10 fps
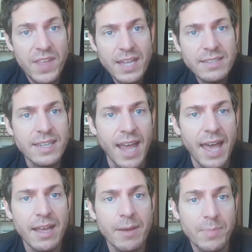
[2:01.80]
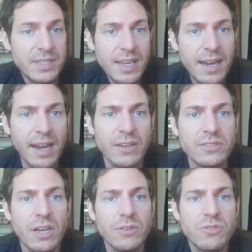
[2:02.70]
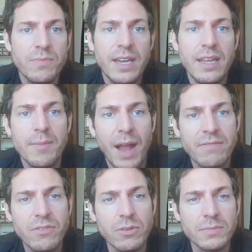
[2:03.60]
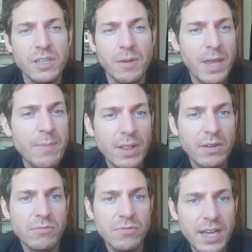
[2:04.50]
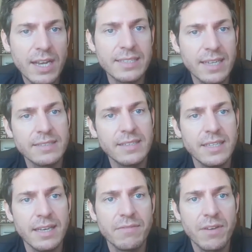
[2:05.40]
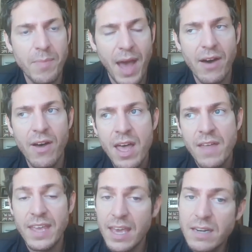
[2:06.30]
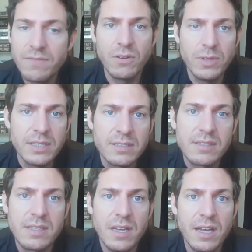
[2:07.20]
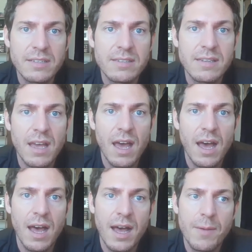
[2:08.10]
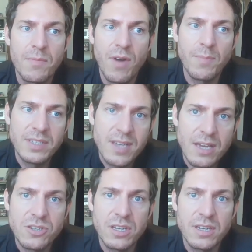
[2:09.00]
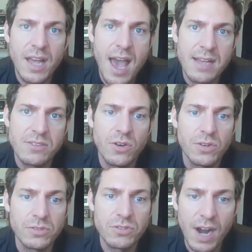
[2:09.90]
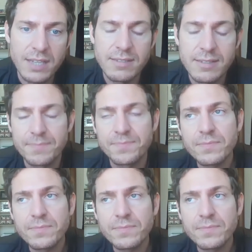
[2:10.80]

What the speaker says: the internet, and particularly on social media platforms. People are really sensitive about the influence that reputation has on trust.